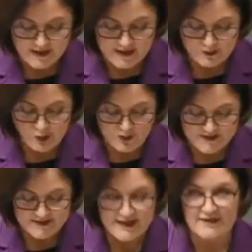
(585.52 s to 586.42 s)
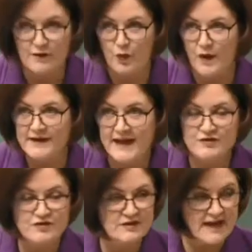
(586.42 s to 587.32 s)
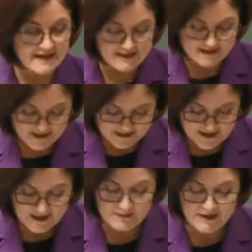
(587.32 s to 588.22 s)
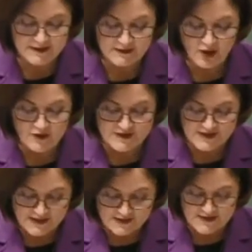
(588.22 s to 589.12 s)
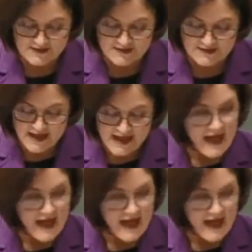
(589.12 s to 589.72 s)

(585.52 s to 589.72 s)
It will receive $116 million over 10 years,